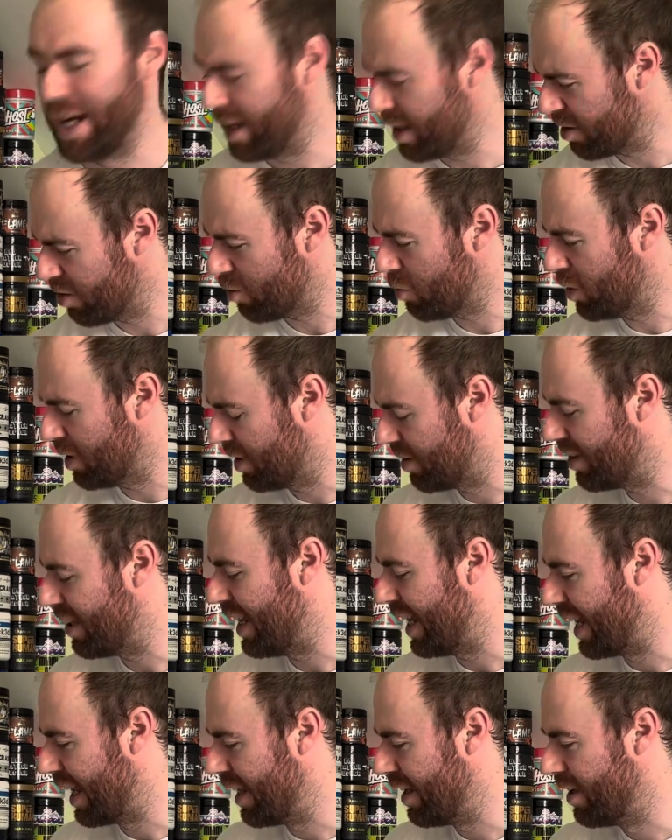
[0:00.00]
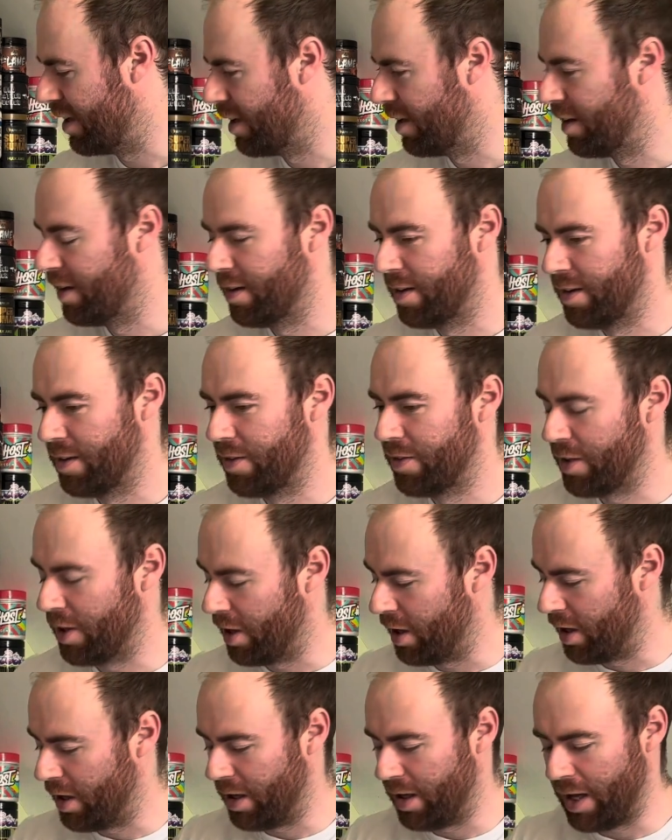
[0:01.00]
And I just want to say
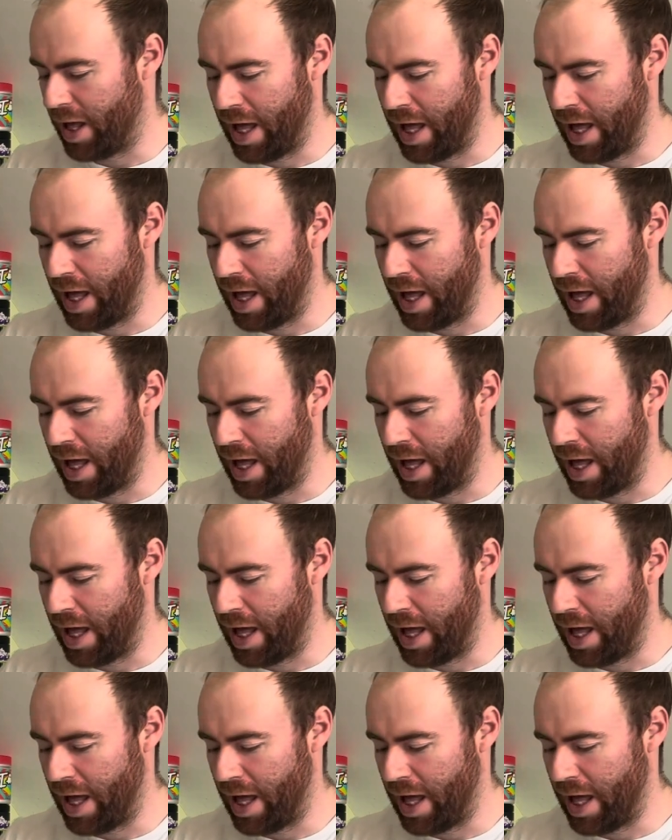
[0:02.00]
that